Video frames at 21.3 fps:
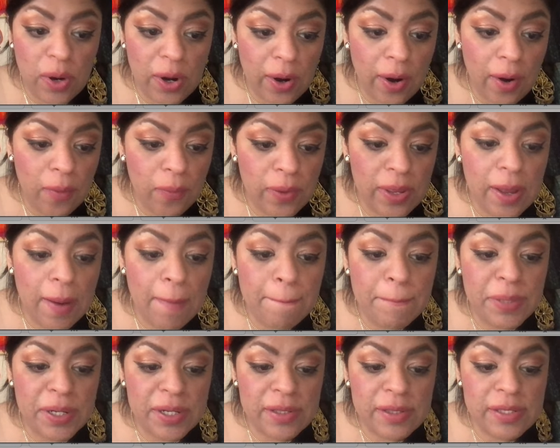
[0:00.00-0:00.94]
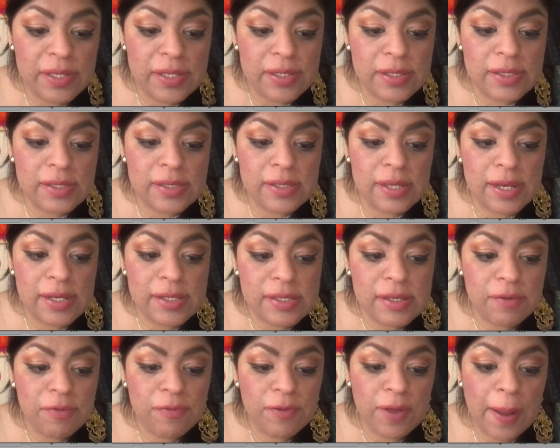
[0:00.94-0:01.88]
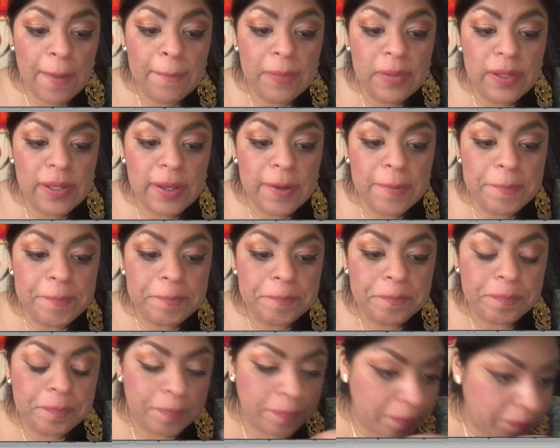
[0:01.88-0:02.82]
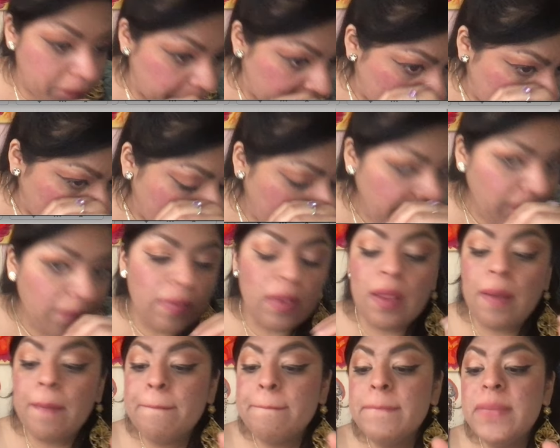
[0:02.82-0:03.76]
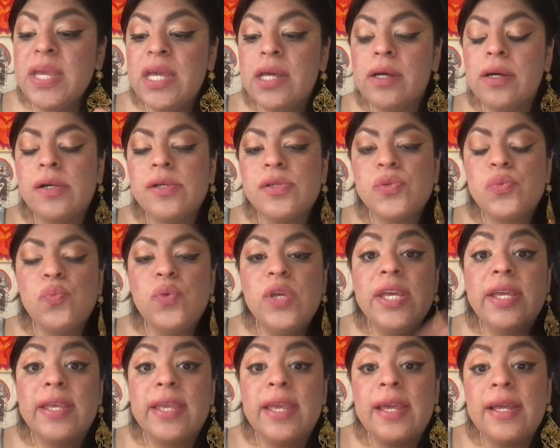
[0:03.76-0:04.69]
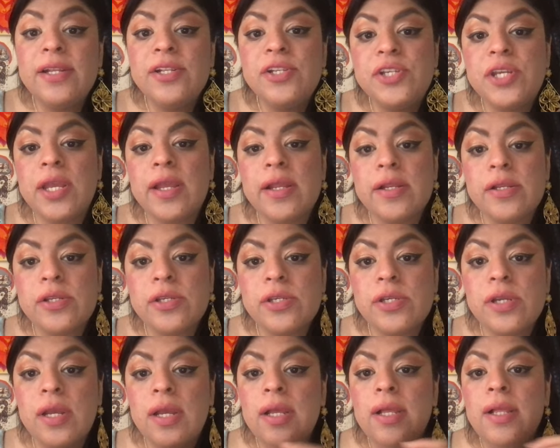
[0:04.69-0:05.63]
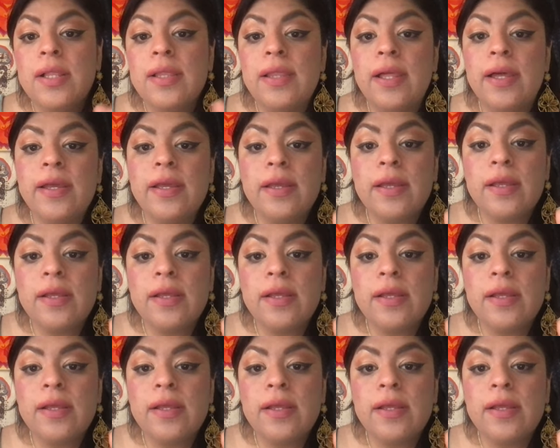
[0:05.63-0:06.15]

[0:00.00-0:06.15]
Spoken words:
are we abundant as a family, because we can change. Like,